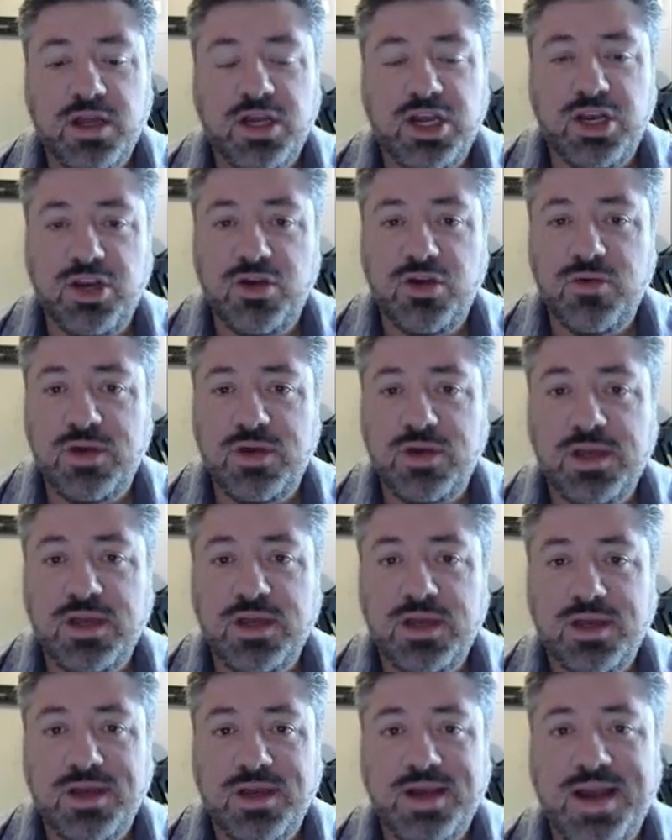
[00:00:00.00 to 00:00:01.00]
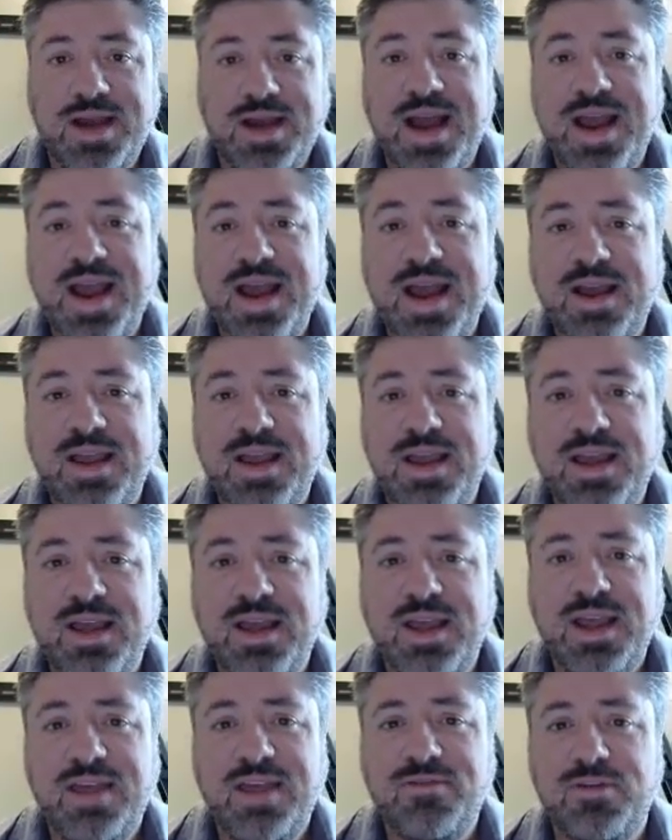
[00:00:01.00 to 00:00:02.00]
canoeing,
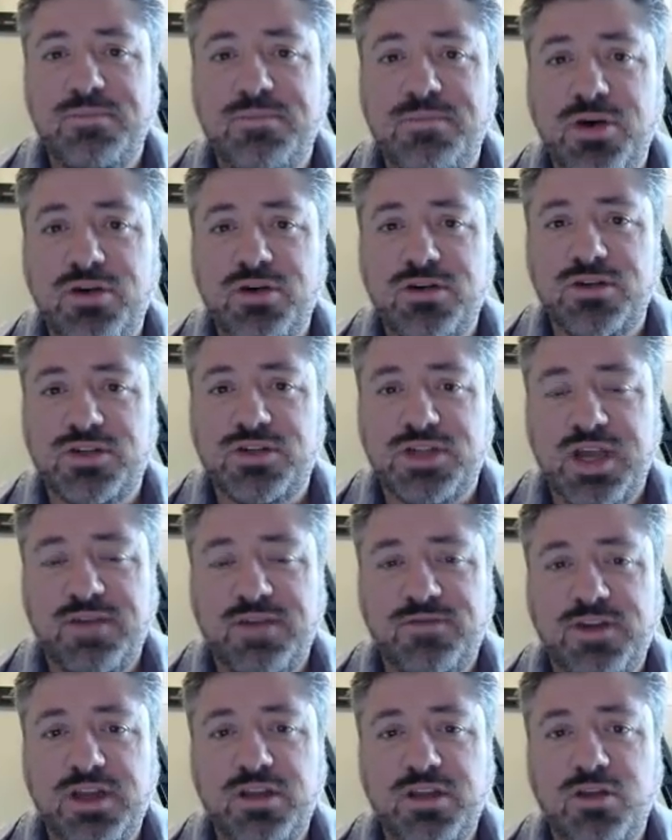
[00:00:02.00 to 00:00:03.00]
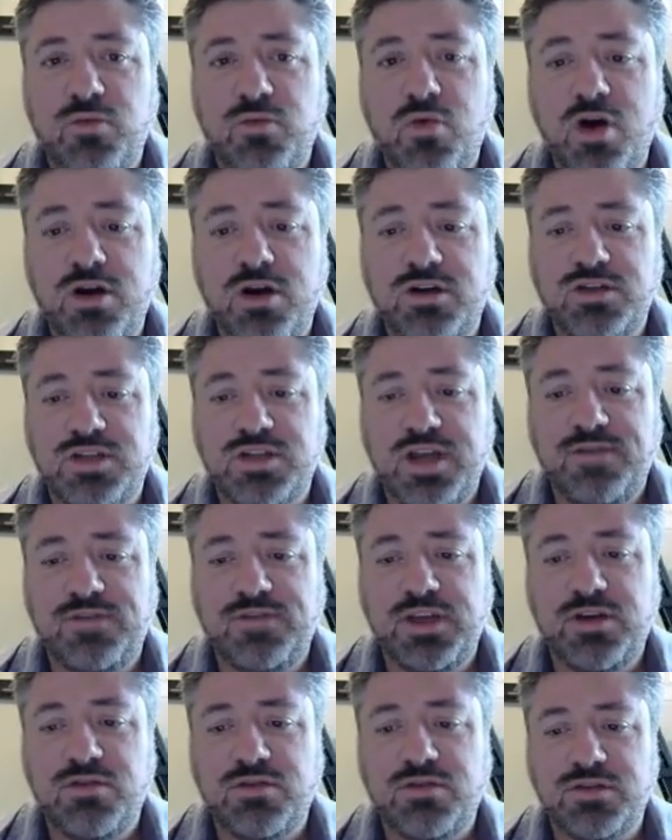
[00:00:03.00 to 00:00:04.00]
kayaking, even boater safety, the water
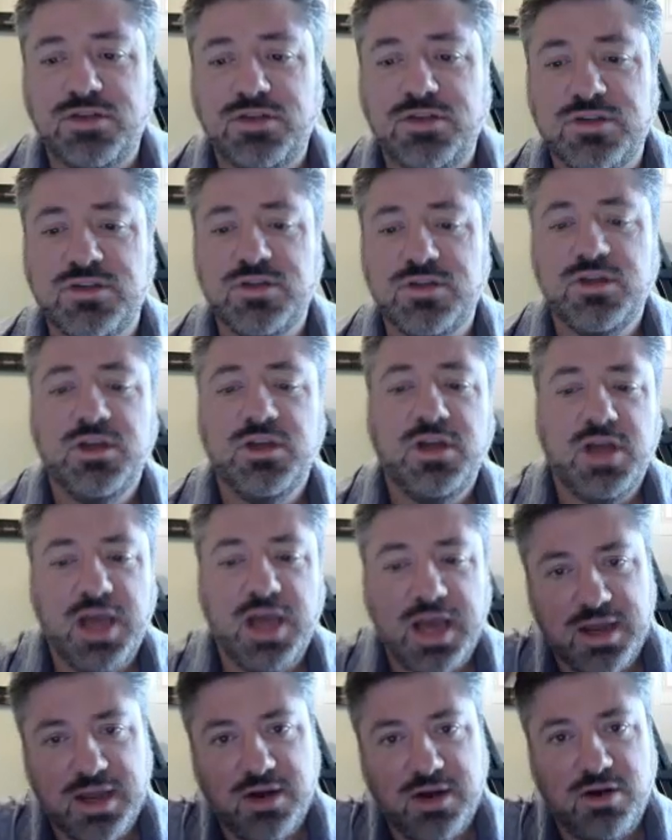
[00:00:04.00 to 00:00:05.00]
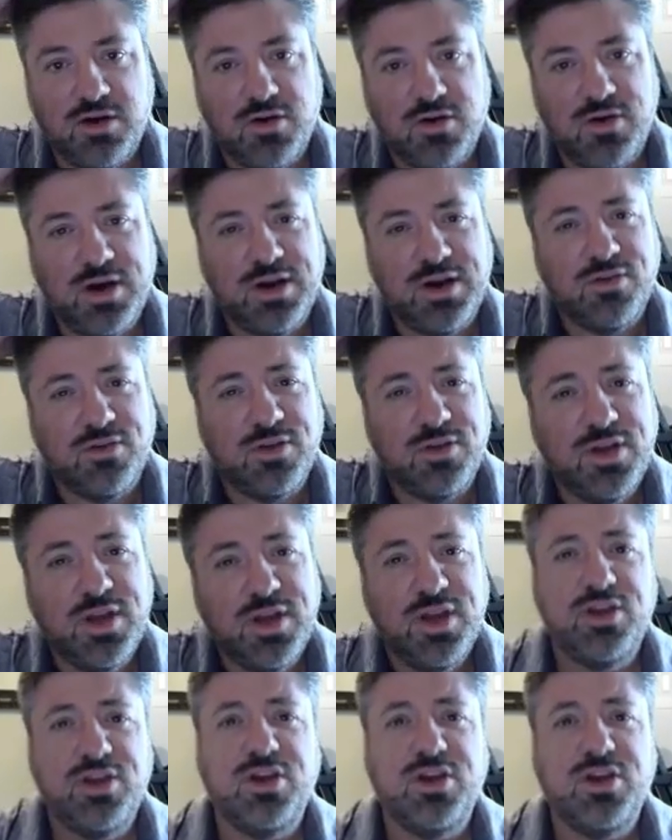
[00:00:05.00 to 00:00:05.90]
safety courses are critical.